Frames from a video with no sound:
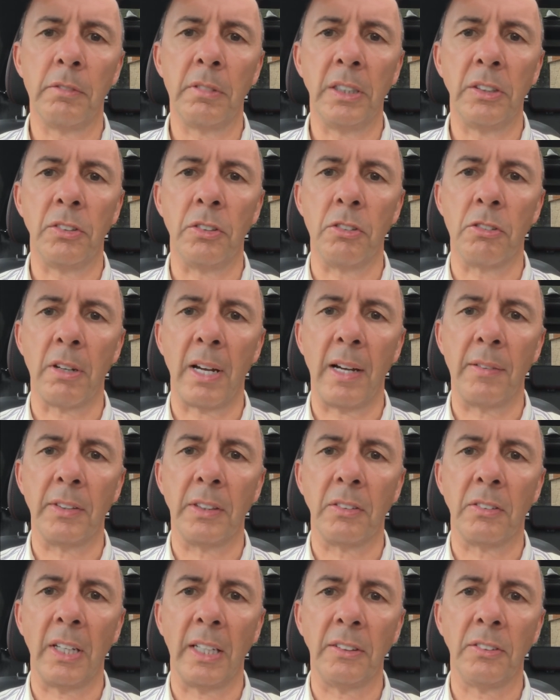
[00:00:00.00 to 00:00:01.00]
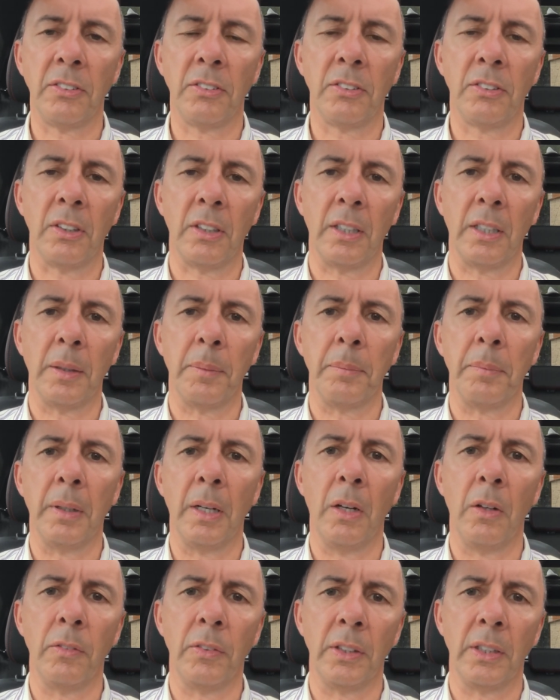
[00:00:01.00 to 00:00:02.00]
recent driving tests
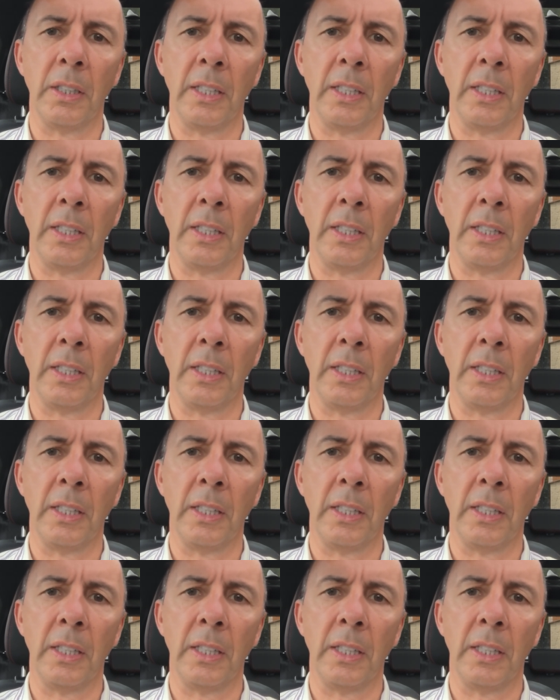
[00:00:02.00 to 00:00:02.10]
over